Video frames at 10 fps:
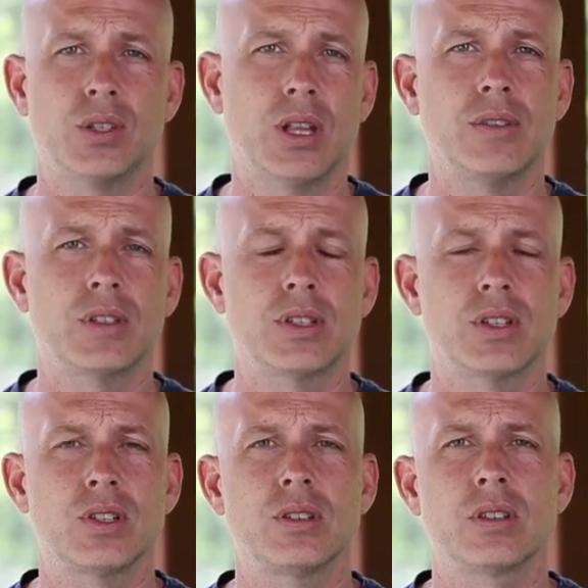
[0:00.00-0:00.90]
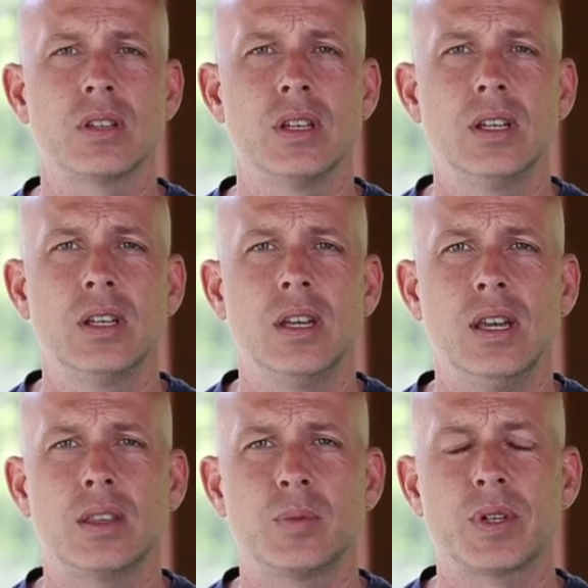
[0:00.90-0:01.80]
life decisions
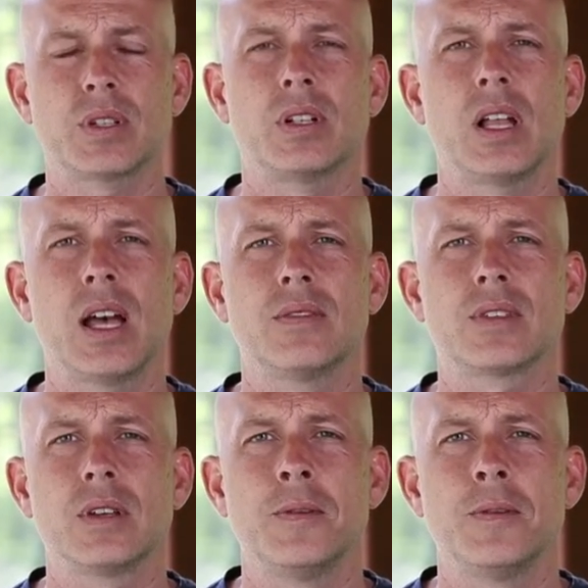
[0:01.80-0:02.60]
in their personal lives.